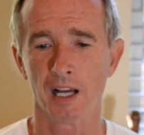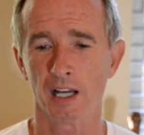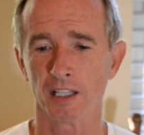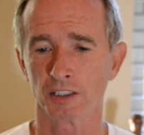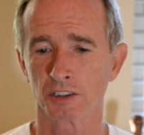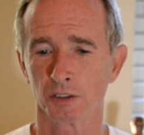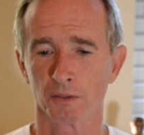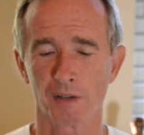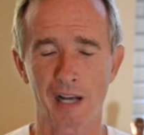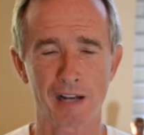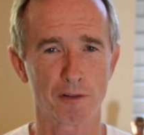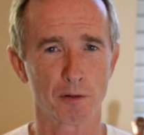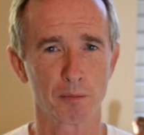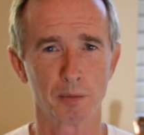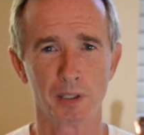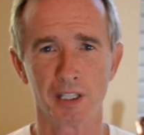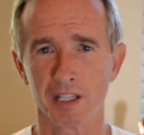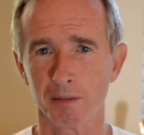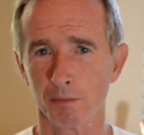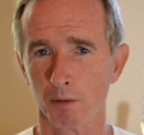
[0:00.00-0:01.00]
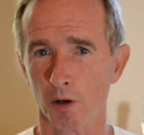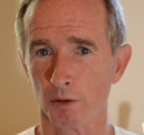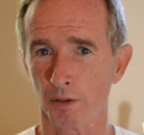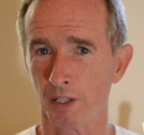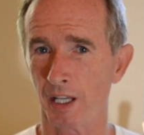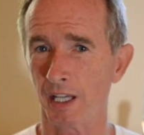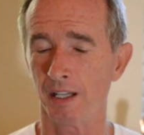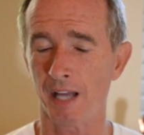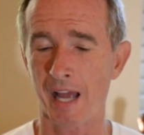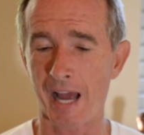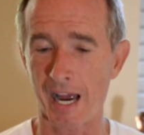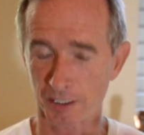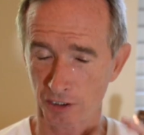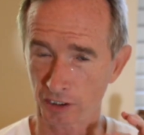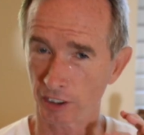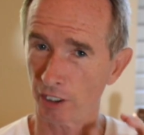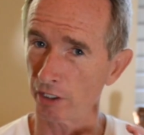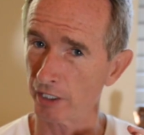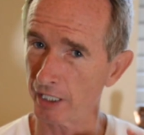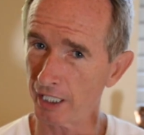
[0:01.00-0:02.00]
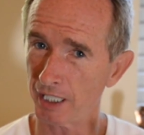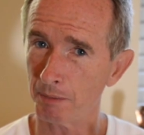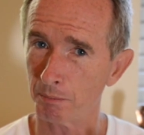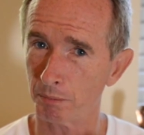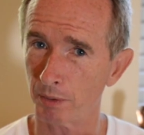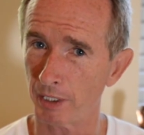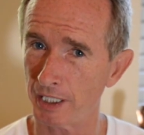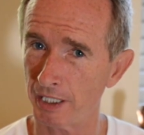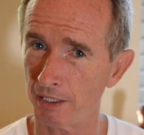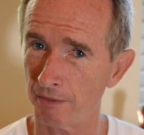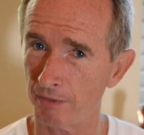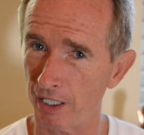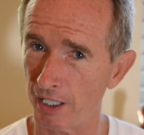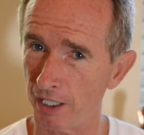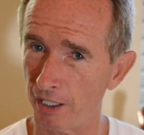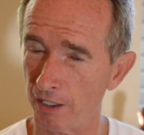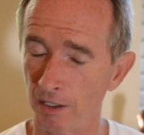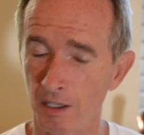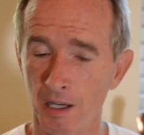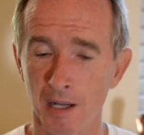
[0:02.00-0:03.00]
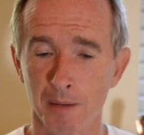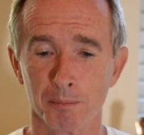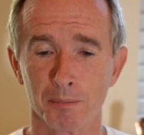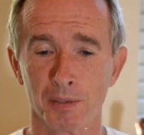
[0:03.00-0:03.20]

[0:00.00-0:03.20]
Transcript: Survival breathing mode. They actually are getting plenty of air,